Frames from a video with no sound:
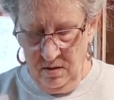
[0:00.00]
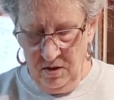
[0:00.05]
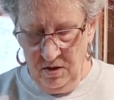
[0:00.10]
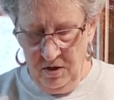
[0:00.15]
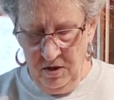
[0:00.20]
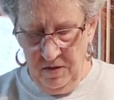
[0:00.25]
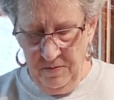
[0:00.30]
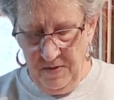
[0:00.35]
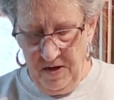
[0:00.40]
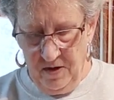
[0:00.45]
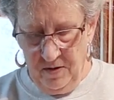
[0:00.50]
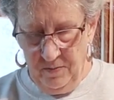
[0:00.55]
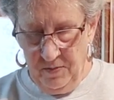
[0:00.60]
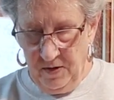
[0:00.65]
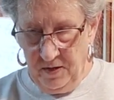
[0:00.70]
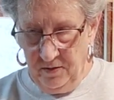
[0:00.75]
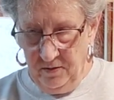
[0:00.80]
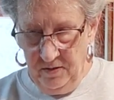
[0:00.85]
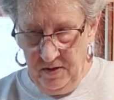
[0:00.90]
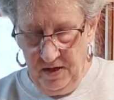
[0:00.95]
a good amount of
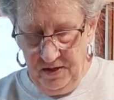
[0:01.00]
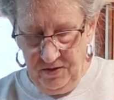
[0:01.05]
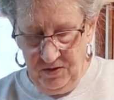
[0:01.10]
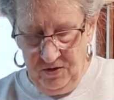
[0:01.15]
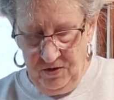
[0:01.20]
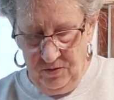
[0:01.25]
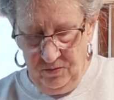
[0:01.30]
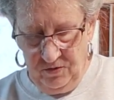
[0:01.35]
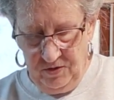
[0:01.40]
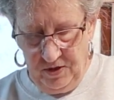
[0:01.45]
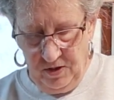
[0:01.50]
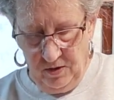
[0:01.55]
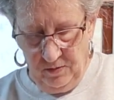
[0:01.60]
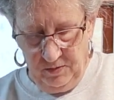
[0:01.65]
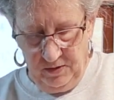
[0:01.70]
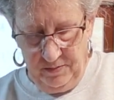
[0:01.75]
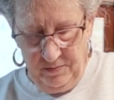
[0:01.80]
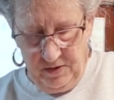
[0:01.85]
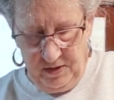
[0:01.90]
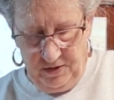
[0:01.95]
butter, not too
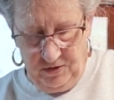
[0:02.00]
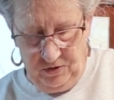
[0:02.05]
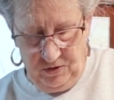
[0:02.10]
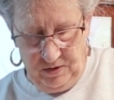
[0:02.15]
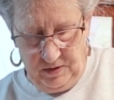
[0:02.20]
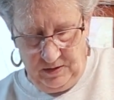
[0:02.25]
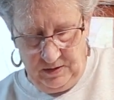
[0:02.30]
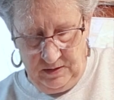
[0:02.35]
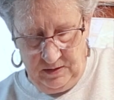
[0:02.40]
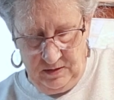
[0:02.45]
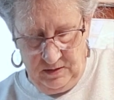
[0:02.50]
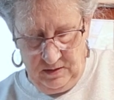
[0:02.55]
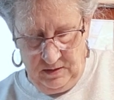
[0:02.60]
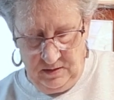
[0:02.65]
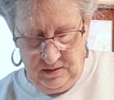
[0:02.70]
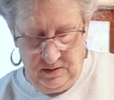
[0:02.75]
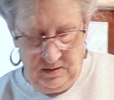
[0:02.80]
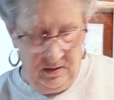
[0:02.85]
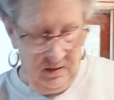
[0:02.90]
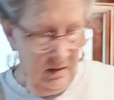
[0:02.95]
terribly much,
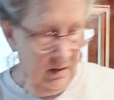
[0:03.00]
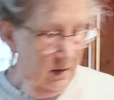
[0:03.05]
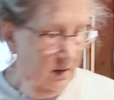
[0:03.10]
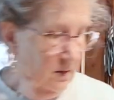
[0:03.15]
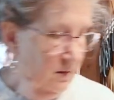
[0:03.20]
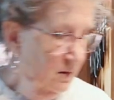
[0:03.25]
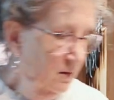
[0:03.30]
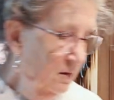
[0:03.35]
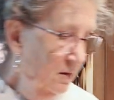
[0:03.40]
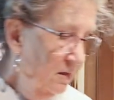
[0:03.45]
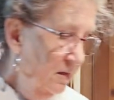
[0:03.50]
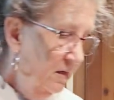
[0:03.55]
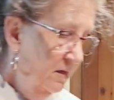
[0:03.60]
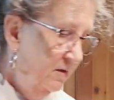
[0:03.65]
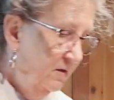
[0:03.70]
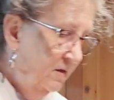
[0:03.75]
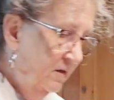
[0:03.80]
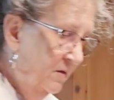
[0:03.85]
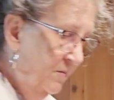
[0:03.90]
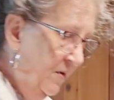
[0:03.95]

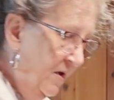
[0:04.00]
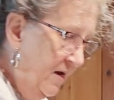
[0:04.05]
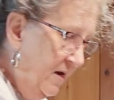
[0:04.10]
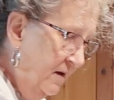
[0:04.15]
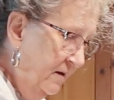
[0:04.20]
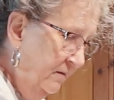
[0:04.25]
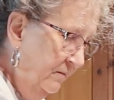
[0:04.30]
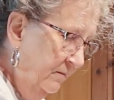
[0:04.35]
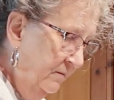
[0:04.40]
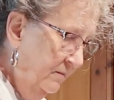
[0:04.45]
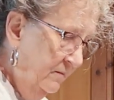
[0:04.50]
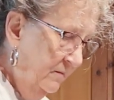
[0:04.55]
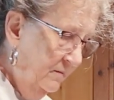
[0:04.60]
into the pan.